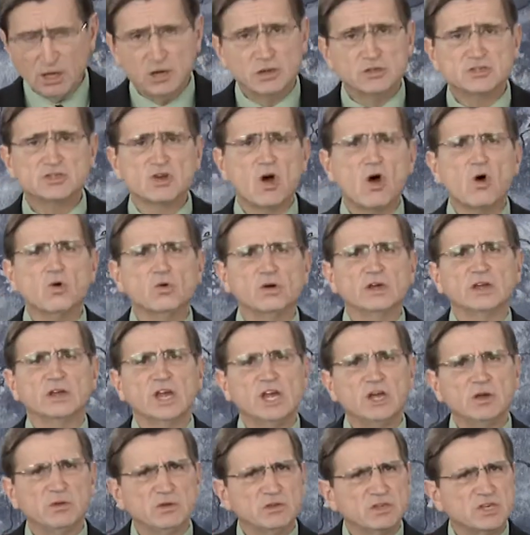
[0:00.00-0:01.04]
So
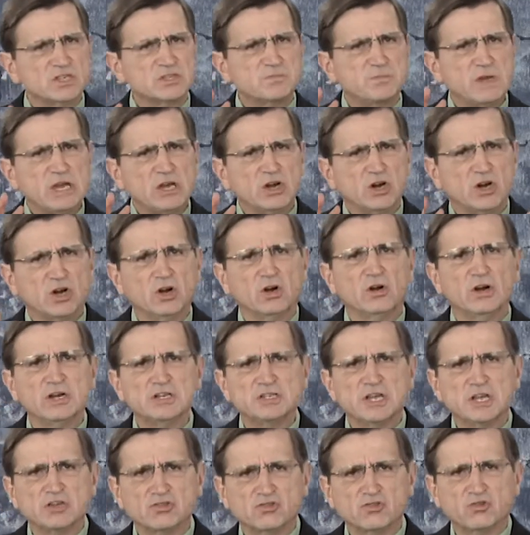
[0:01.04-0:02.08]
just be
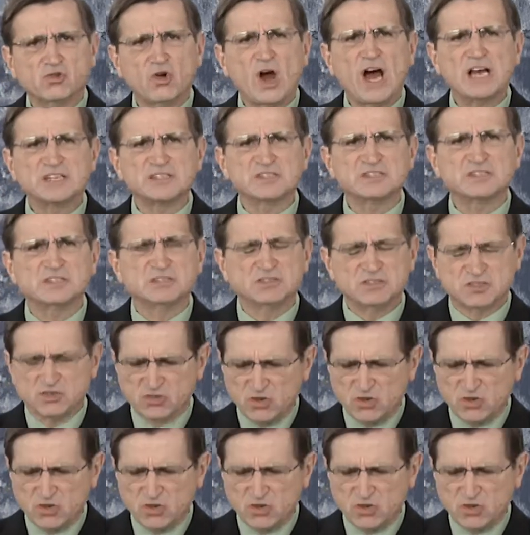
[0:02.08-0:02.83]
encouraged that trust